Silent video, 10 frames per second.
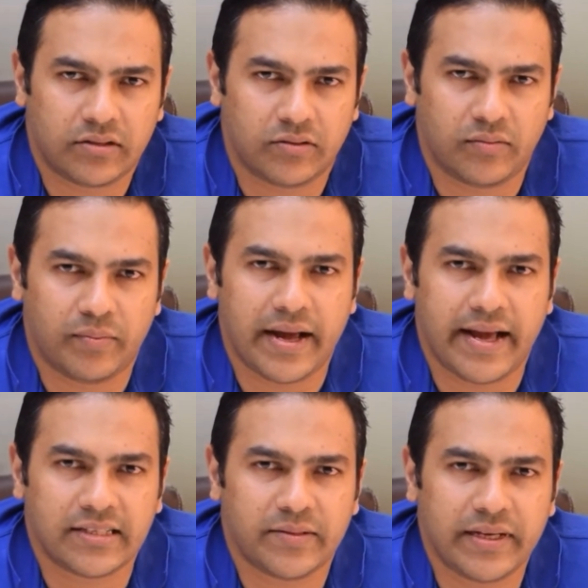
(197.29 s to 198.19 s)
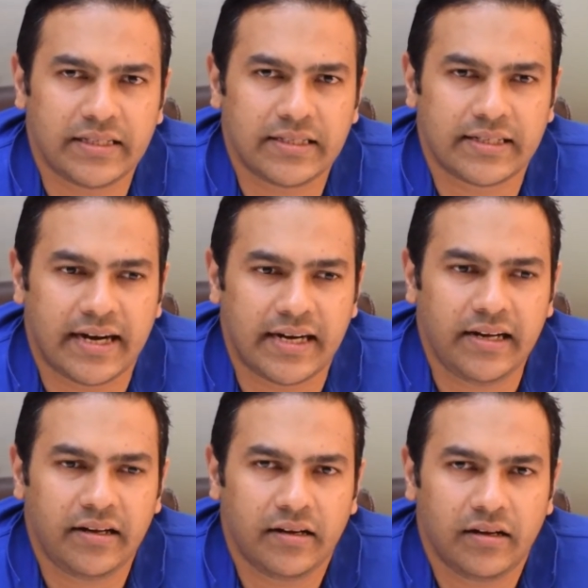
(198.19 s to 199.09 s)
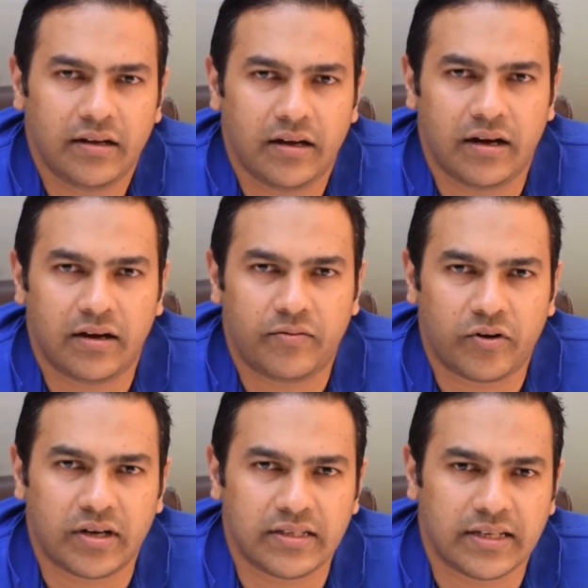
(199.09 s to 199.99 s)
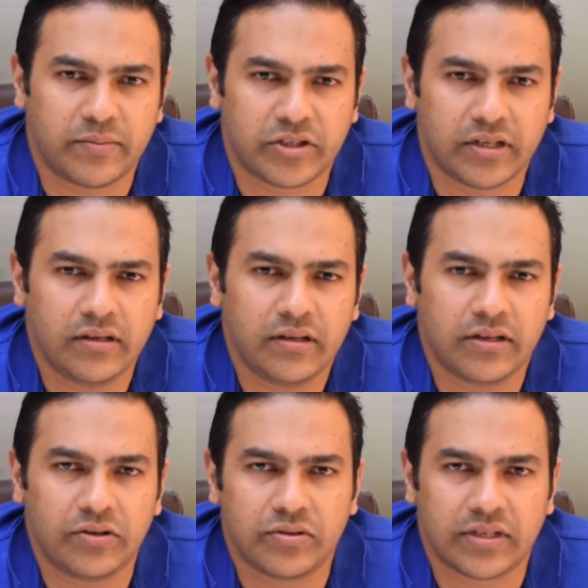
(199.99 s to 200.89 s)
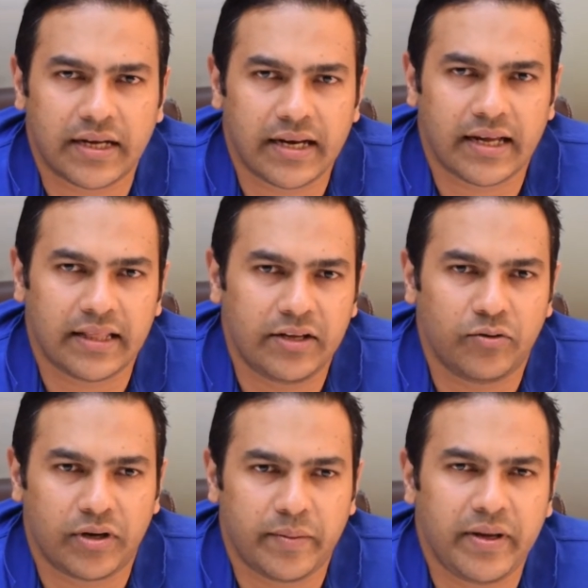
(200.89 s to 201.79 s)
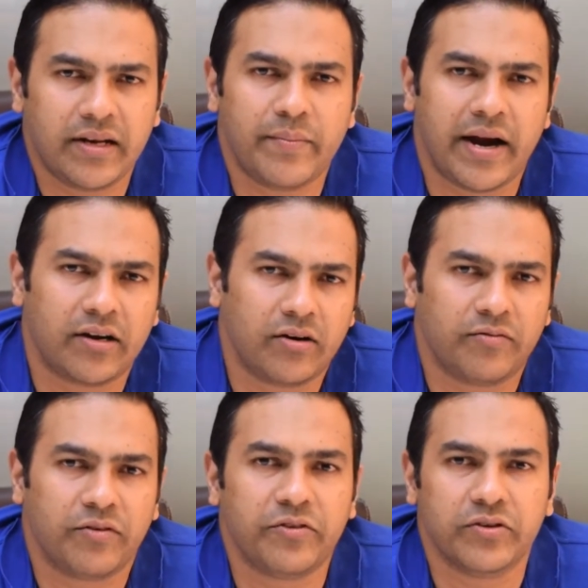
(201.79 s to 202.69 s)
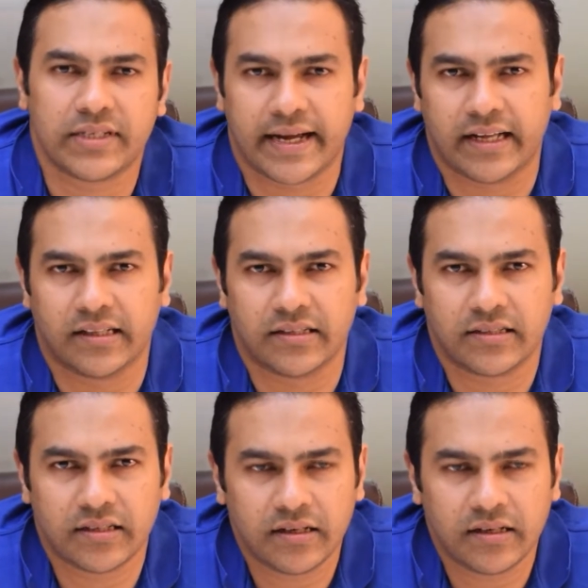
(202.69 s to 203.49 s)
So my SMS is ready for consumption. The user can get the OTP in a matter of a few seconds.